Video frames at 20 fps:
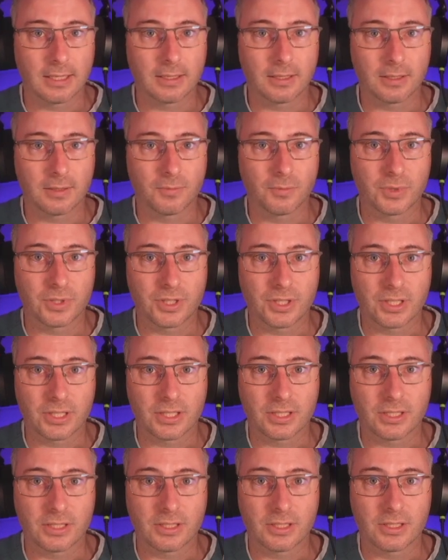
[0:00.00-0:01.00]
which
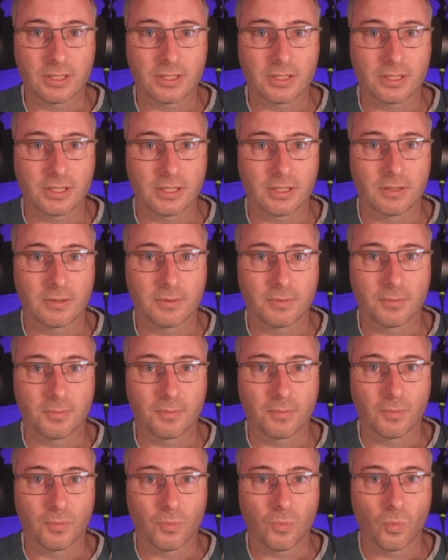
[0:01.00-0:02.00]
is
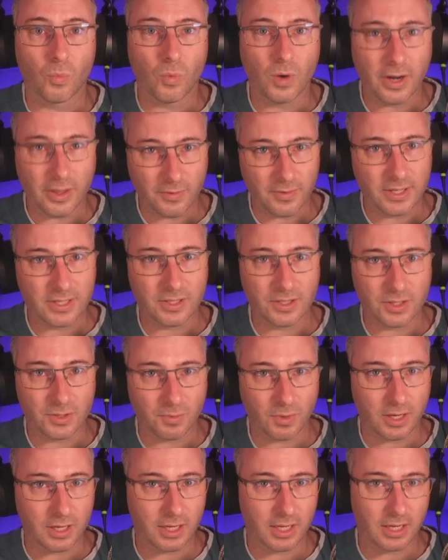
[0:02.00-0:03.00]
one of the reasons
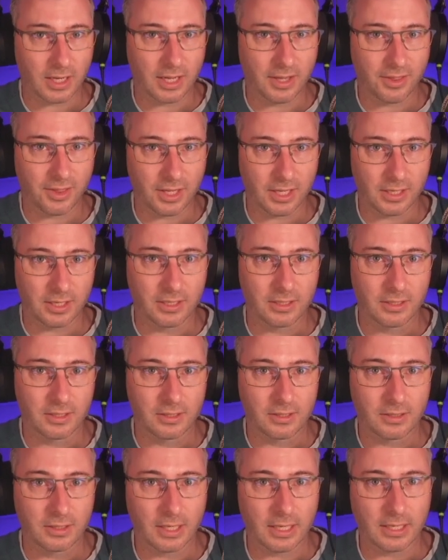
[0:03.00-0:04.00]
why I think
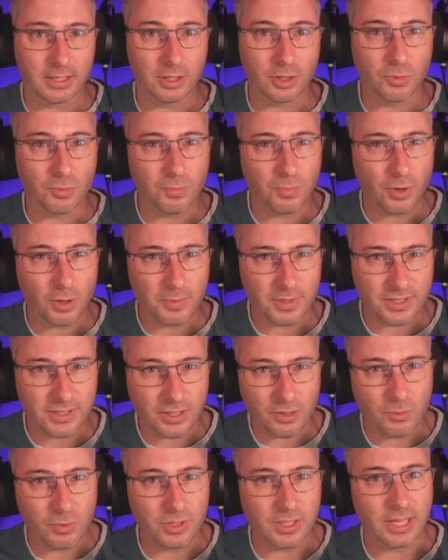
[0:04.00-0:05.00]
you probably
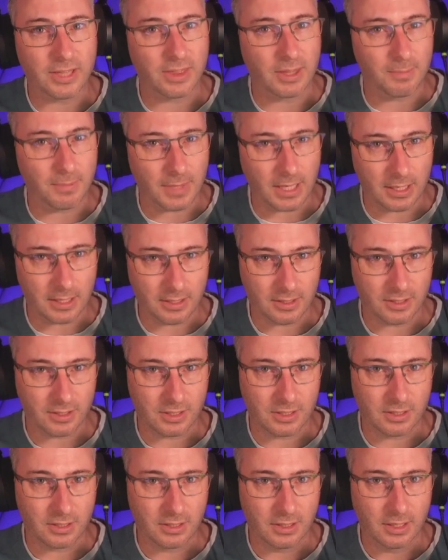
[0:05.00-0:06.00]
still would get the
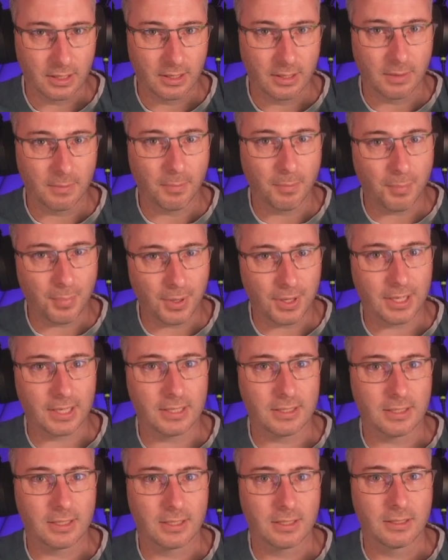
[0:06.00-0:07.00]
marks,
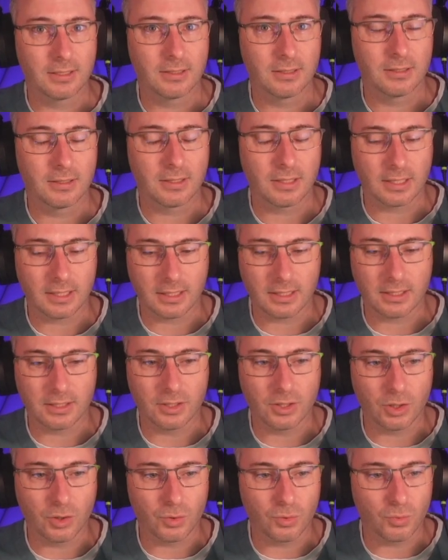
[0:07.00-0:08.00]
but
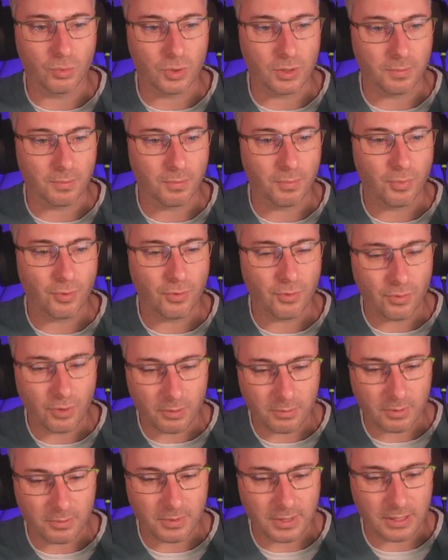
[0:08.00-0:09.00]
you would
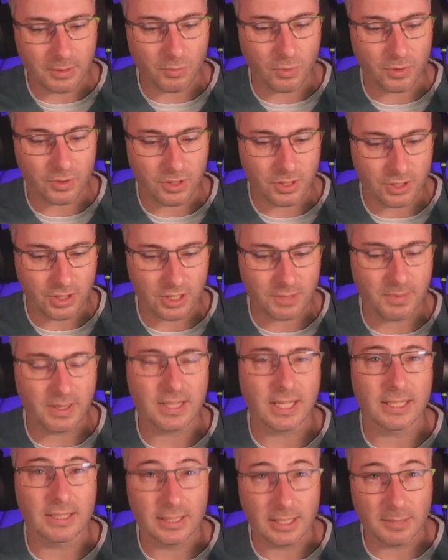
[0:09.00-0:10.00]
probably want to just be
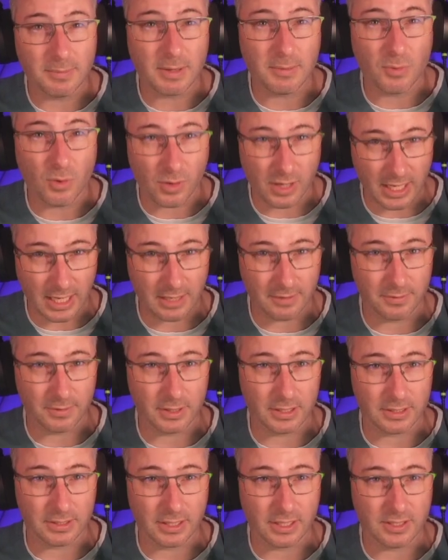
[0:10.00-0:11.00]
that little bit more careful
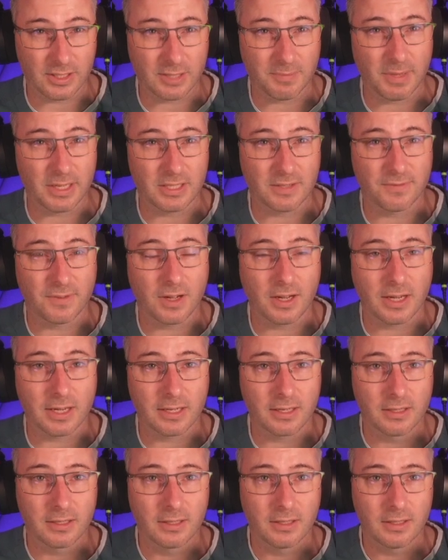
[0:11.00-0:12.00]
and specify
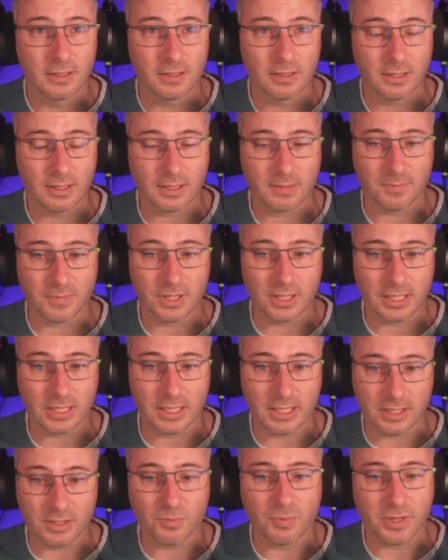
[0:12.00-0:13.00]
that it
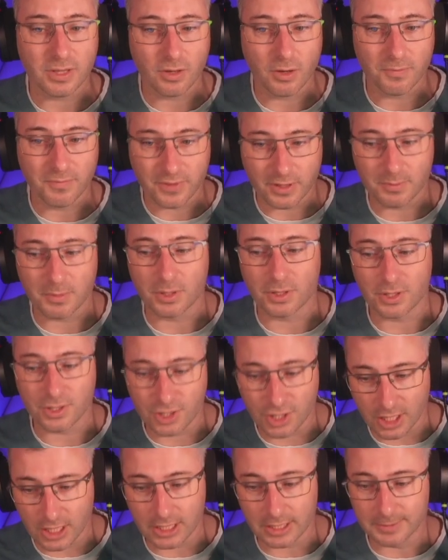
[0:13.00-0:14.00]
is with
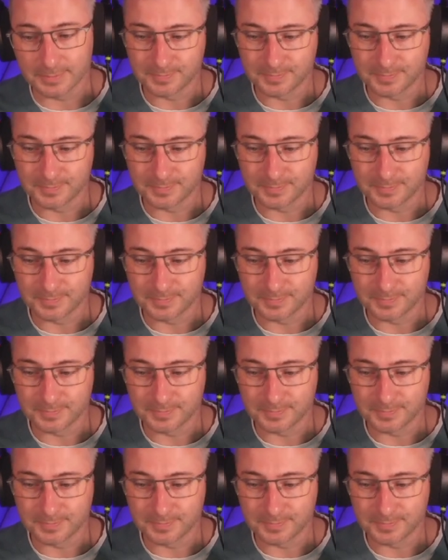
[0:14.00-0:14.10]
ophthalmology.